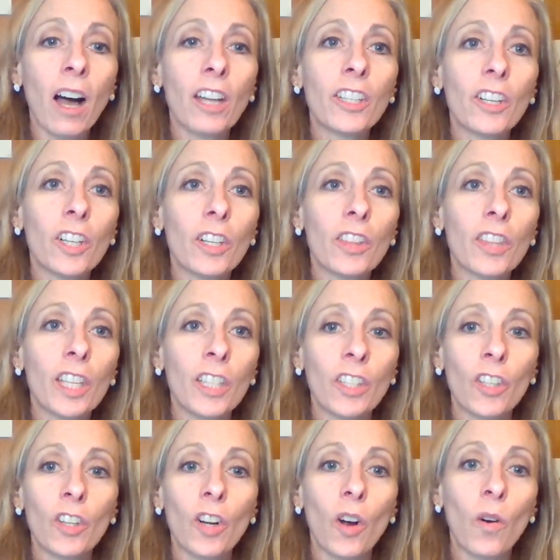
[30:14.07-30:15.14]
on earth
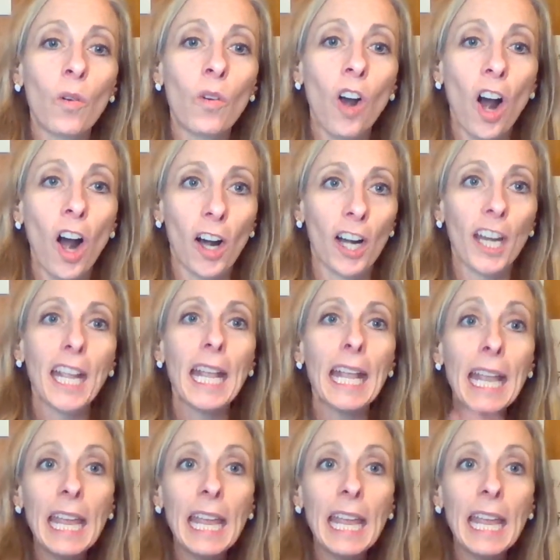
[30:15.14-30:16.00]
in your own heart,